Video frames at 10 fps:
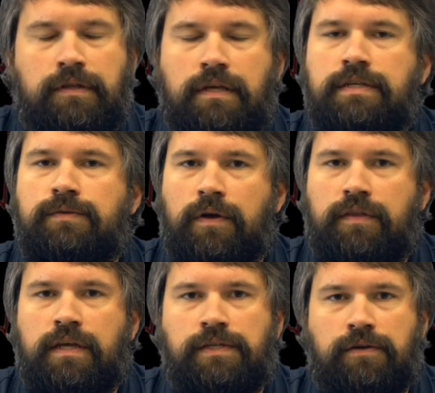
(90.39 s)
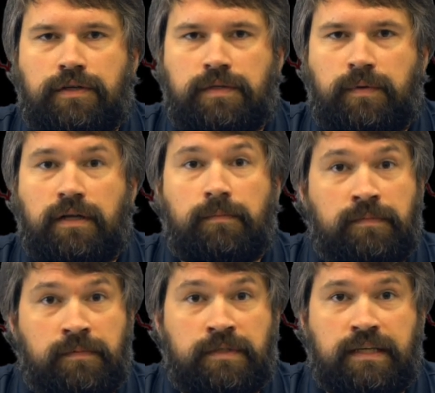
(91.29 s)
This is where things start to speed up
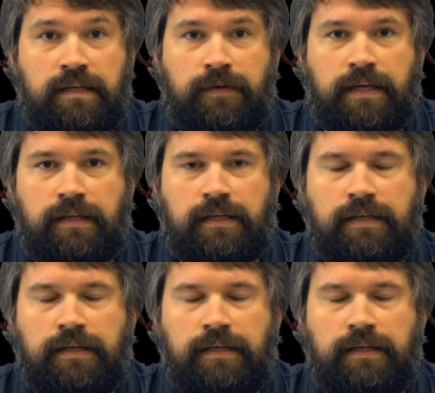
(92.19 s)
significantly.